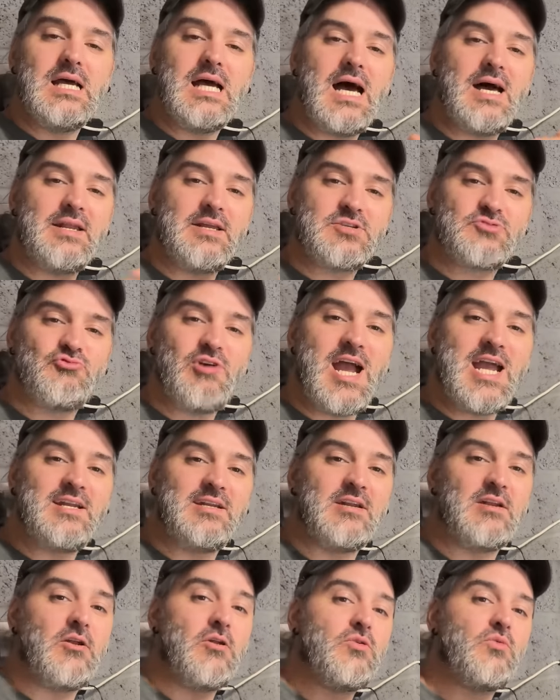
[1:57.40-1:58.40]
And it's
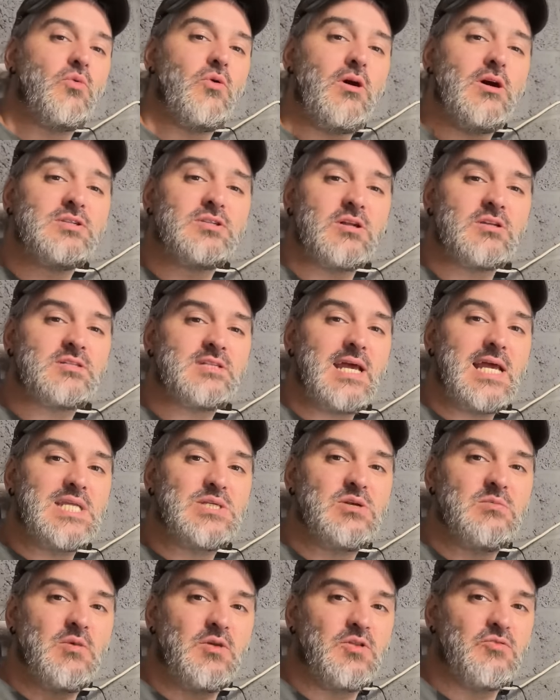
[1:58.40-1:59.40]
raining, otherwise I'd say
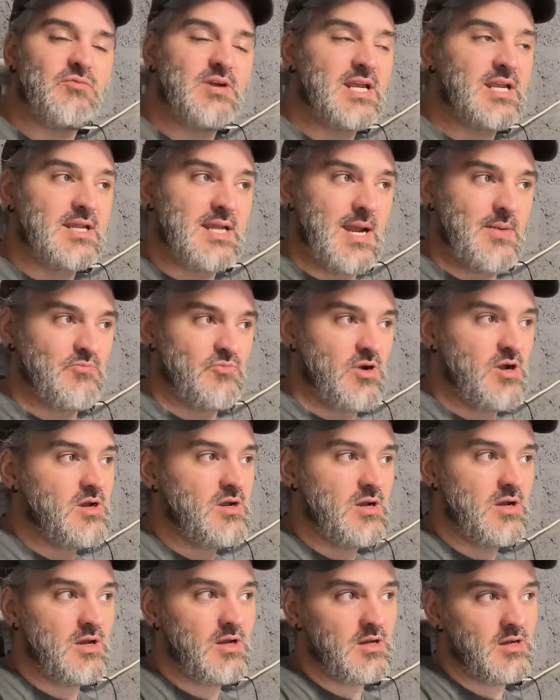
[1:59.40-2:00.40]
to him on the Ring camera,
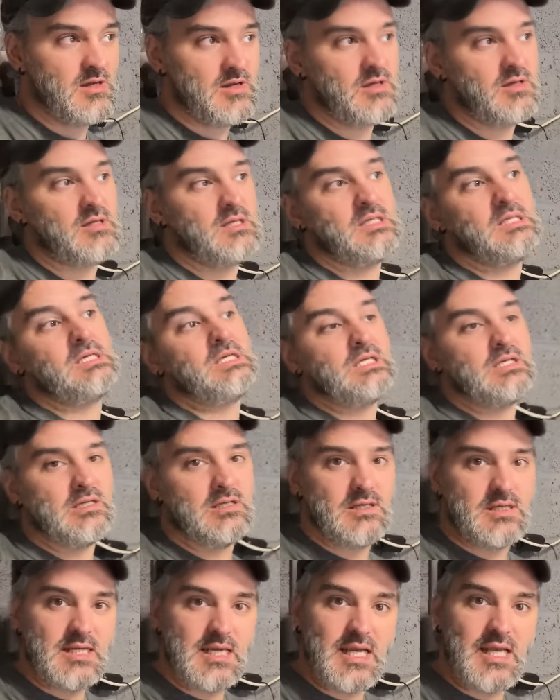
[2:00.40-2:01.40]

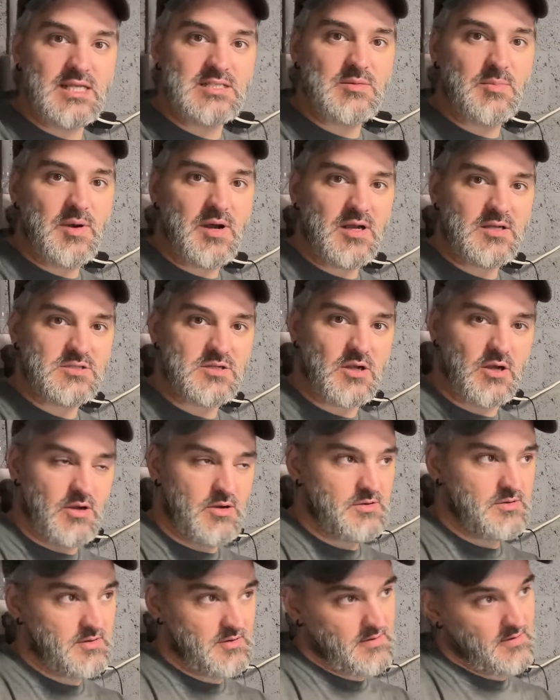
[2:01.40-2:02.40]
here's the
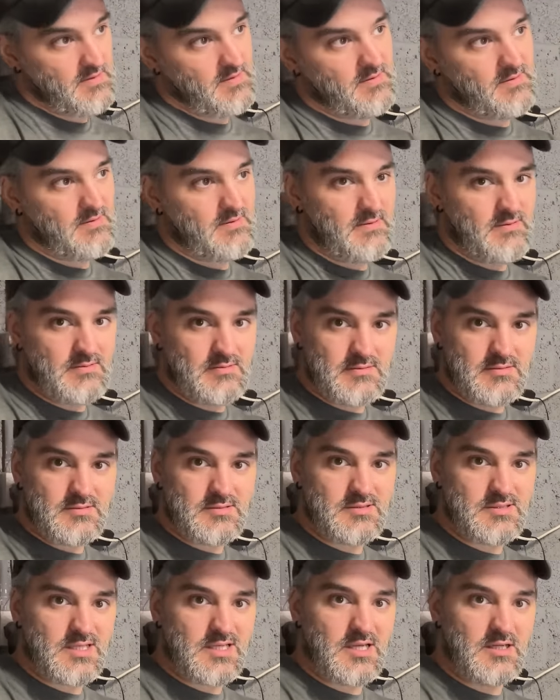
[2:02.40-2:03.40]
passcode.
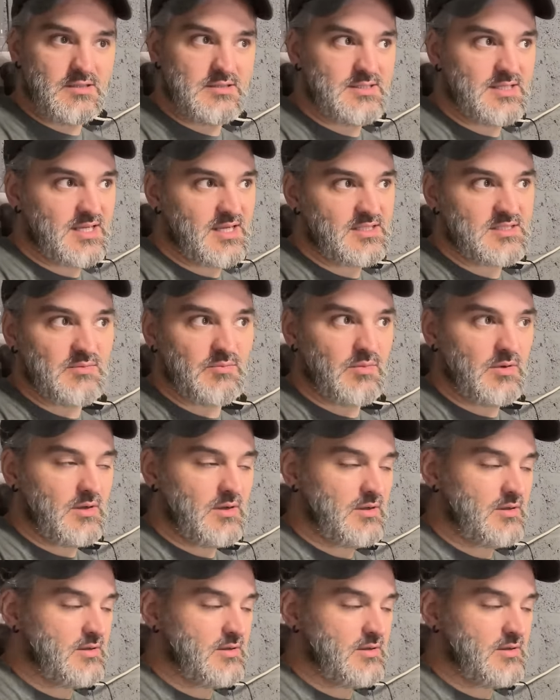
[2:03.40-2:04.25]
Stick it somewhere.